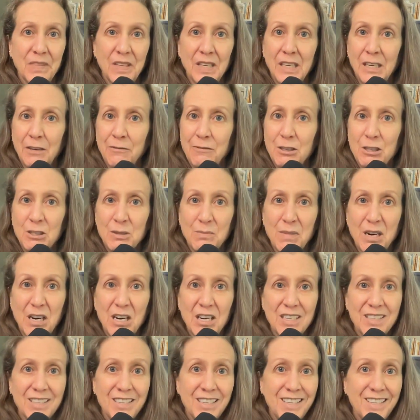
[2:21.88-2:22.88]
give you some
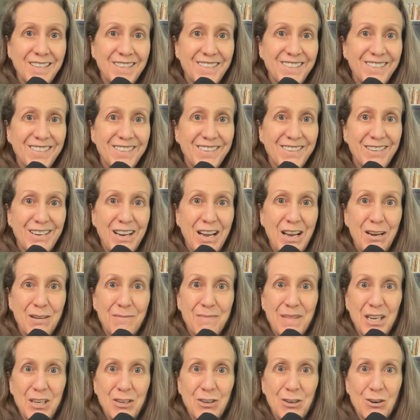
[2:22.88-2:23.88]
ideas on how to
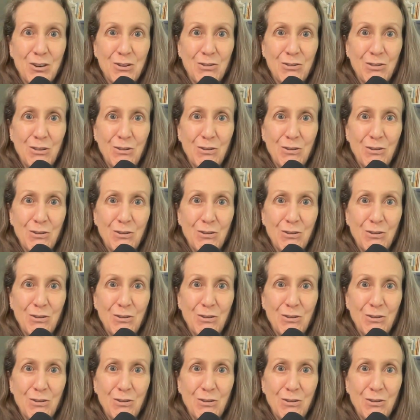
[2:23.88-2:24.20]
make your own